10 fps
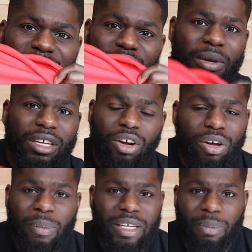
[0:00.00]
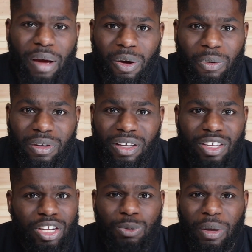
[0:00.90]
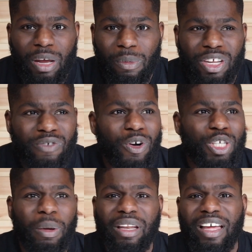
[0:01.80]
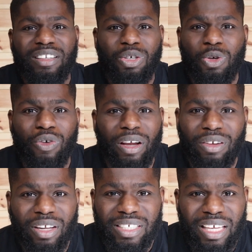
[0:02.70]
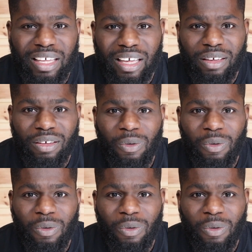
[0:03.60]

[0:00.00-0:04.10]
Do you know what I mean? You're not gonna mess about. You're gonna spend that money. You've already spent like £2 on a ticket.